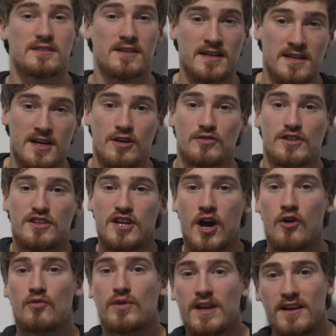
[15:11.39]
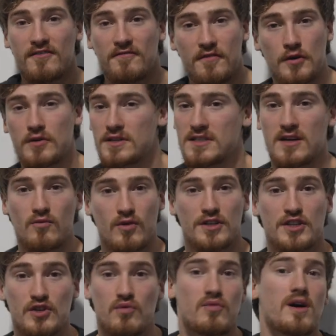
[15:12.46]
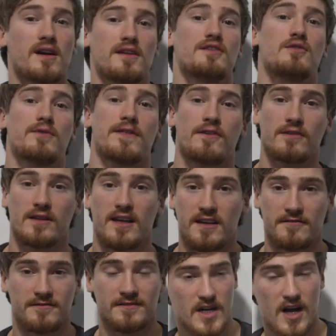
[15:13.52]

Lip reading: Like, no, just hone in and focus on what you wanna do with your life.